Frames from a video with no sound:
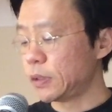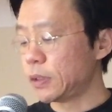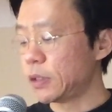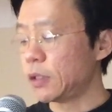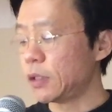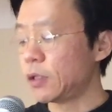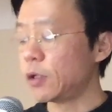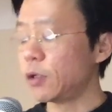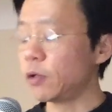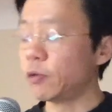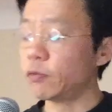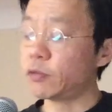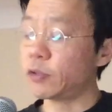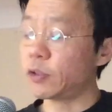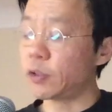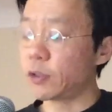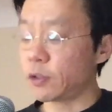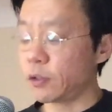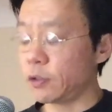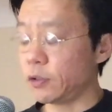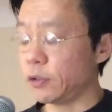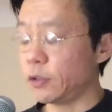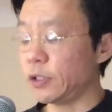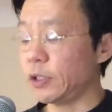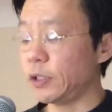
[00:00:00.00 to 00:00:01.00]
of the
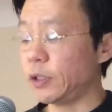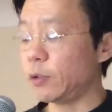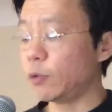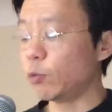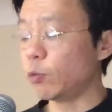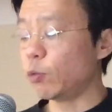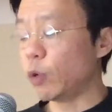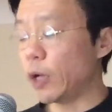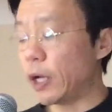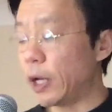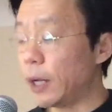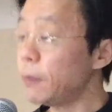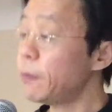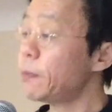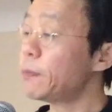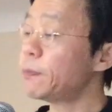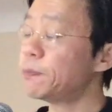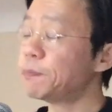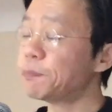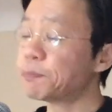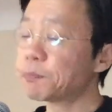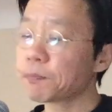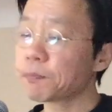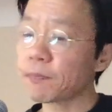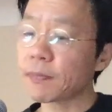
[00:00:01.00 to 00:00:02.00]
early web
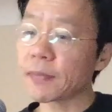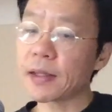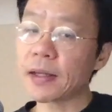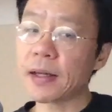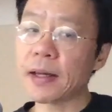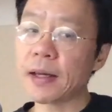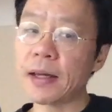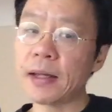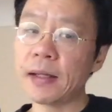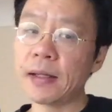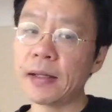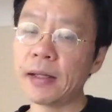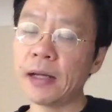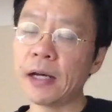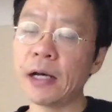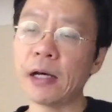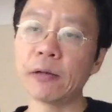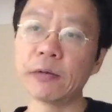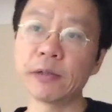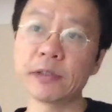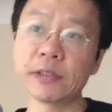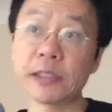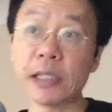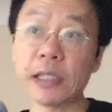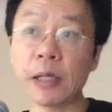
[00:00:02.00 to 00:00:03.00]
and how
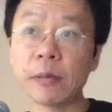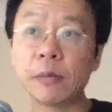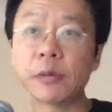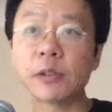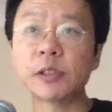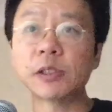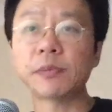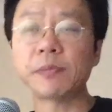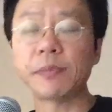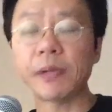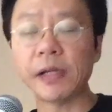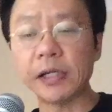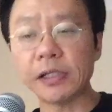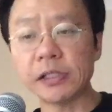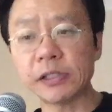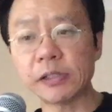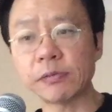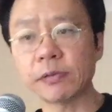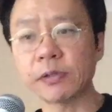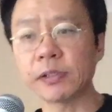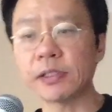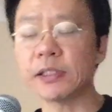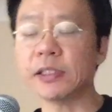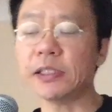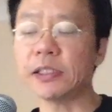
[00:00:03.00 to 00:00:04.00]
the cyberspace
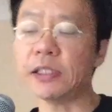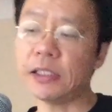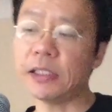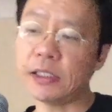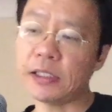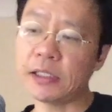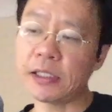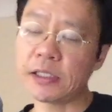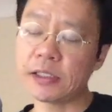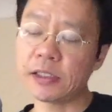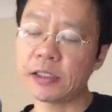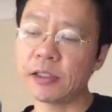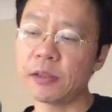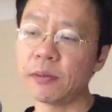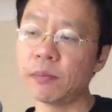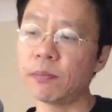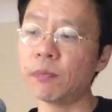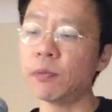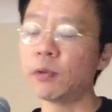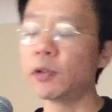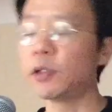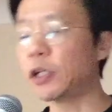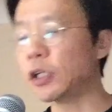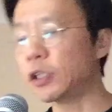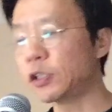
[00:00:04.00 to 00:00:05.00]
was seen as the
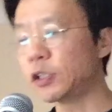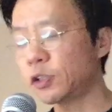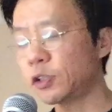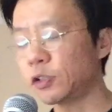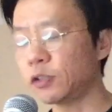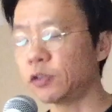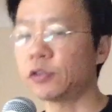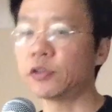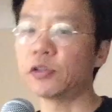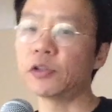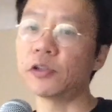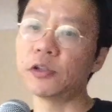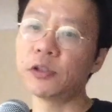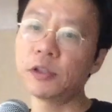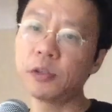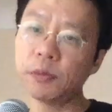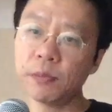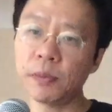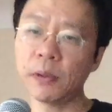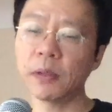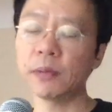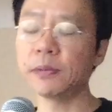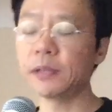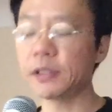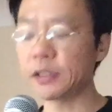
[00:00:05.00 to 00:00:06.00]
potential third
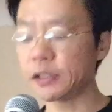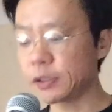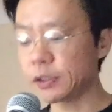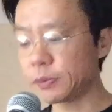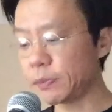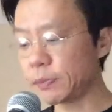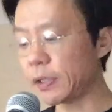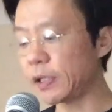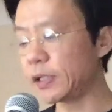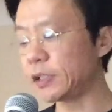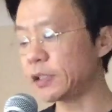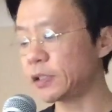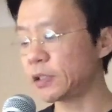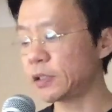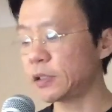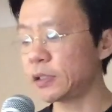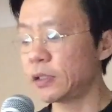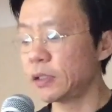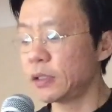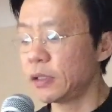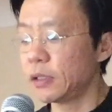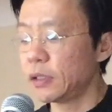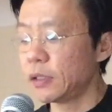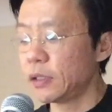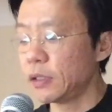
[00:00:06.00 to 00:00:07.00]
public space.
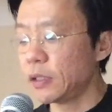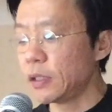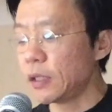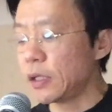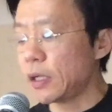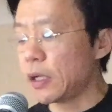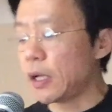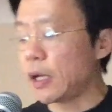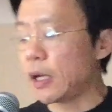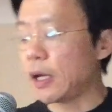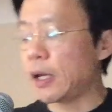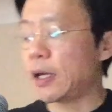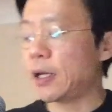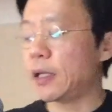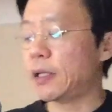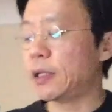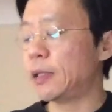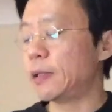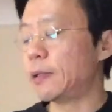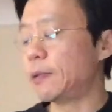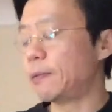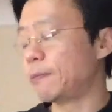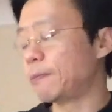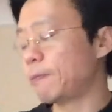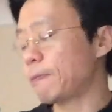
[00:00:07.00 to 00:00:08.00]

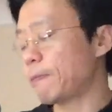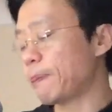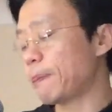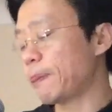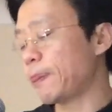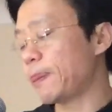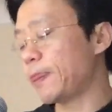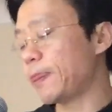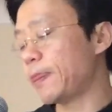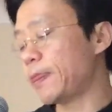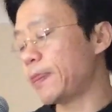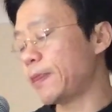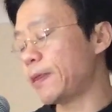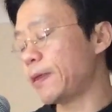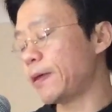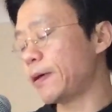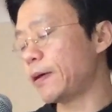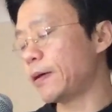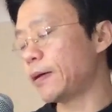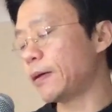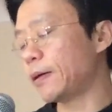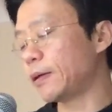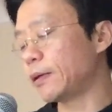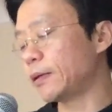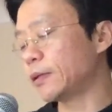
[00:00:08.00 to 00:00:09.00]
And
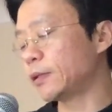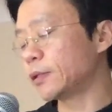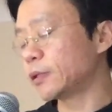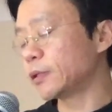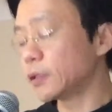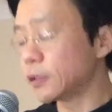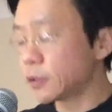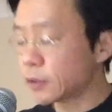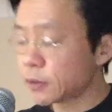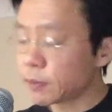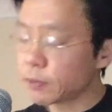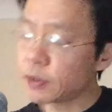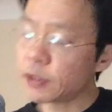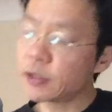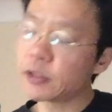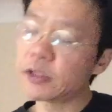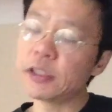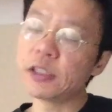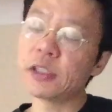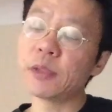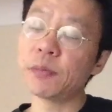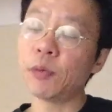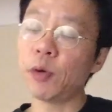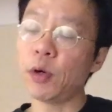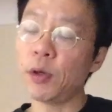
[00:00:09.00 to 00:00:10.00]
some of the
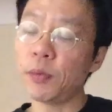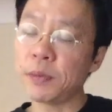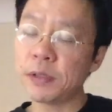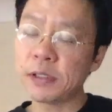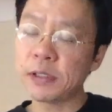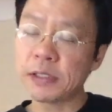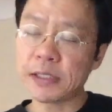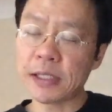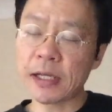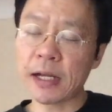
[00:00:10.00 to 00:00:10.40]
disappointments that